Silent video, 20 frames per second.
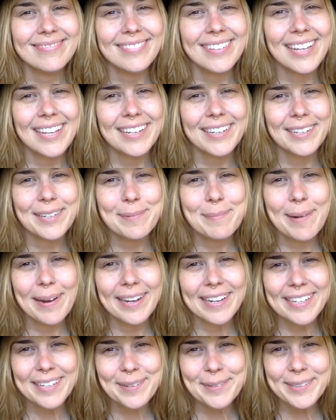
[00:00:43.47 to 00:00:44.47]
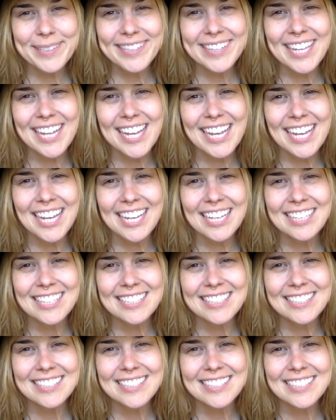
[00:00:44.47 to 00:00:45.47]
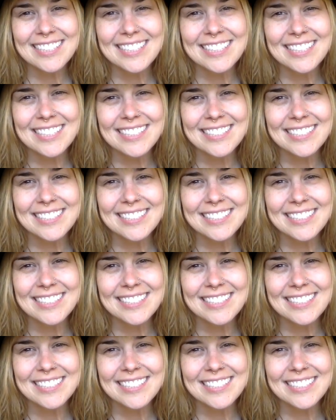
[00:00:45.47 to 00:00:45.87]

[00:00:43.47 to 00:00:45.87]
Let your body relax.